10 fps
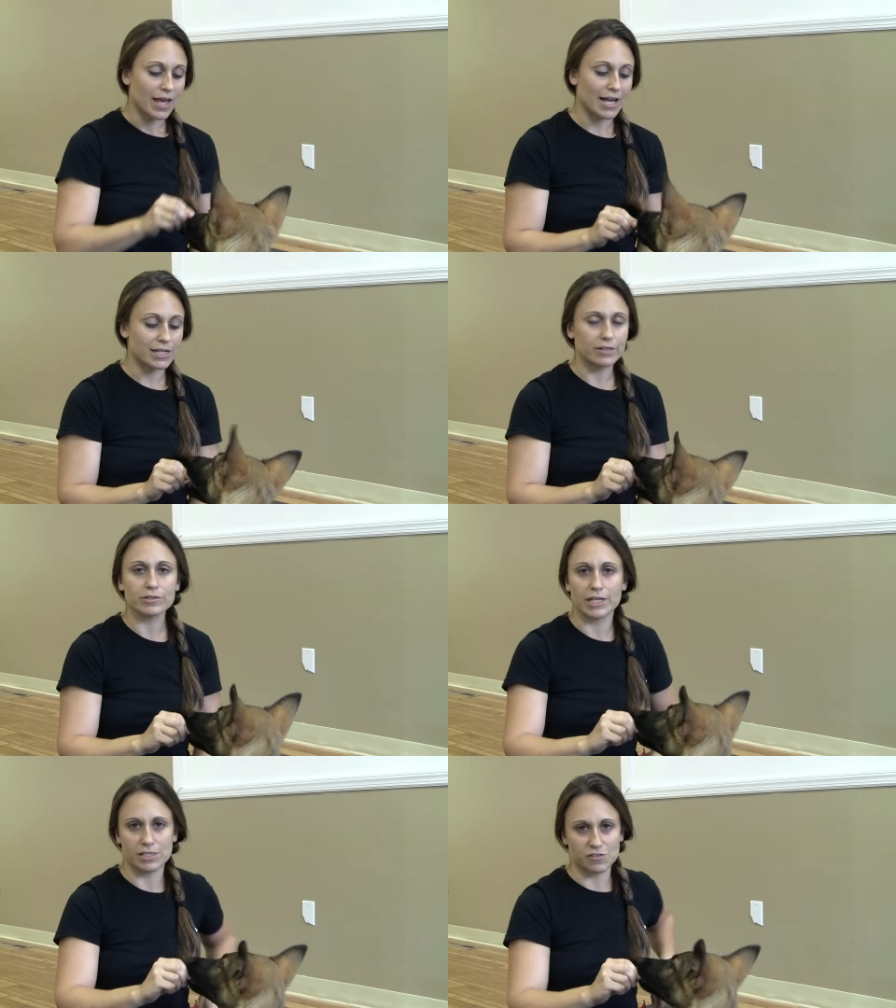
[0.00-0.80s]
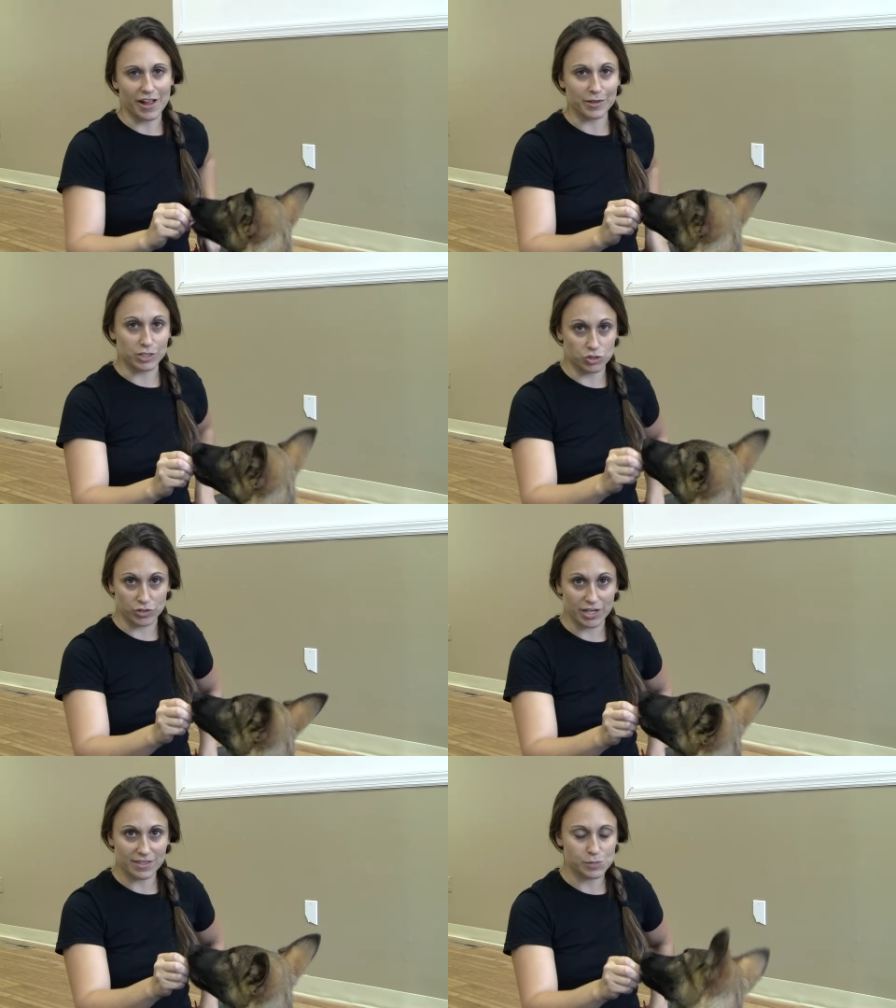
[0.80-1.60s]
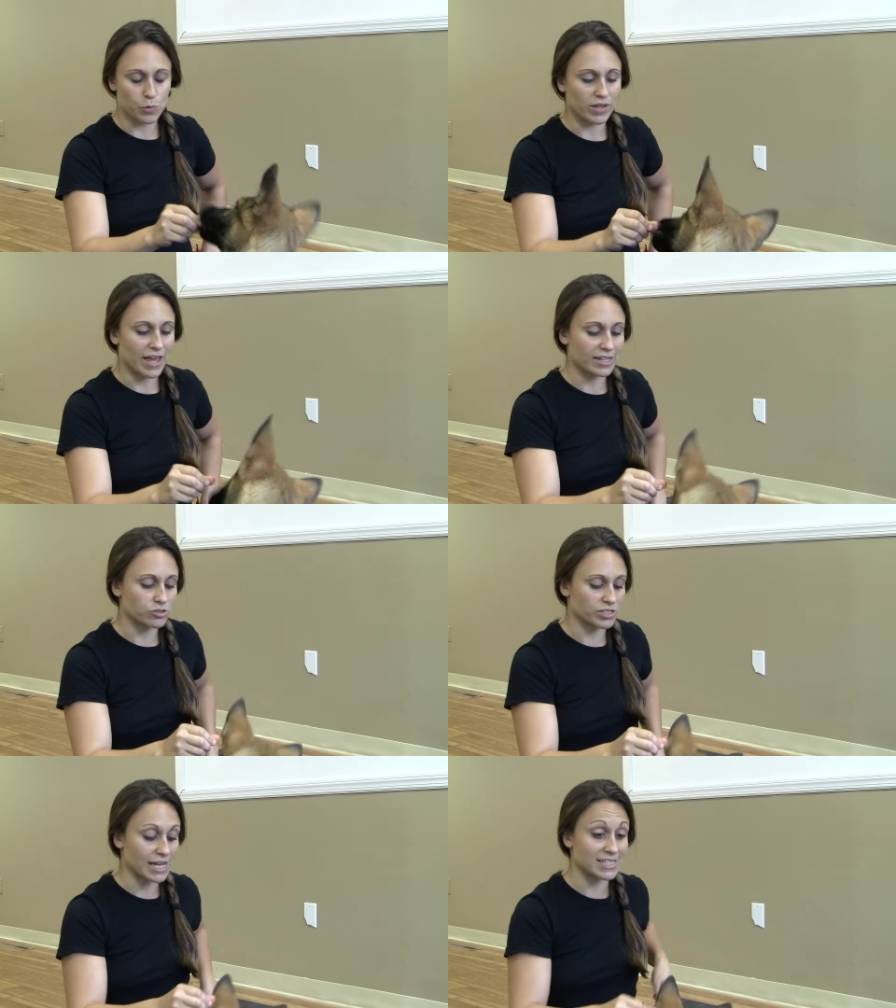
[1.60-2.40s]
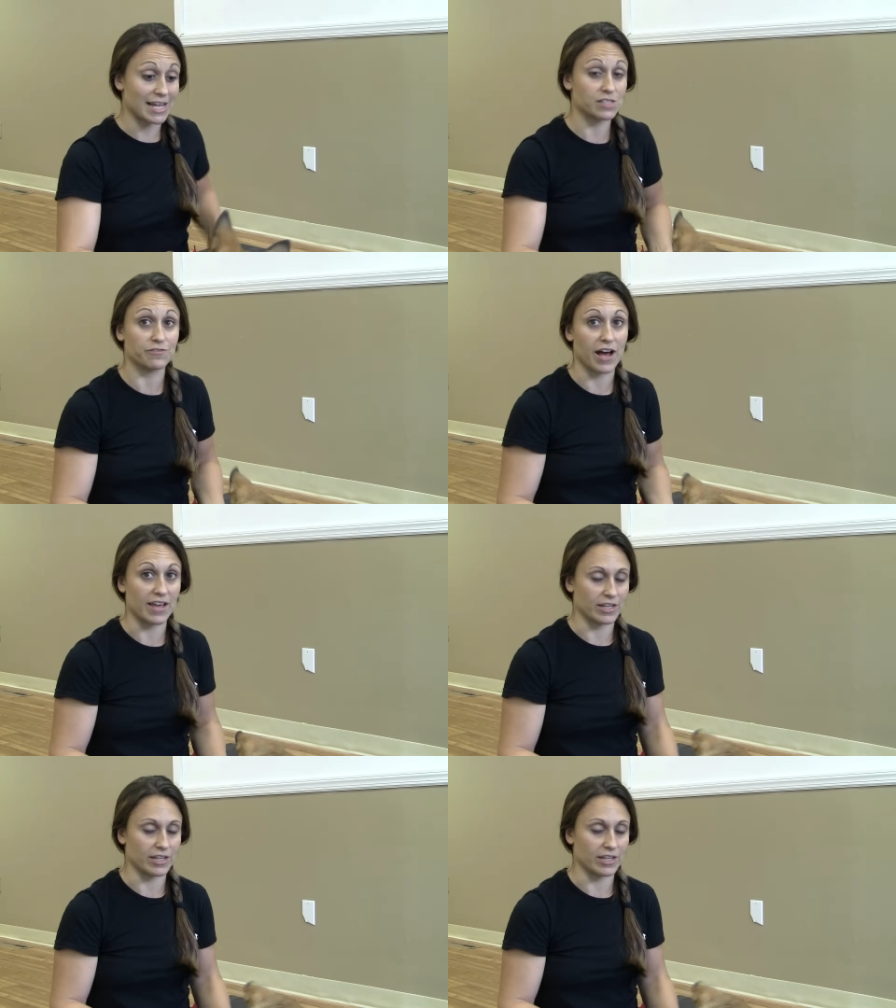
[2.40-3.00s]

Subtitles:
And clearly he's following the treat at this point in the exercise, and that's fine.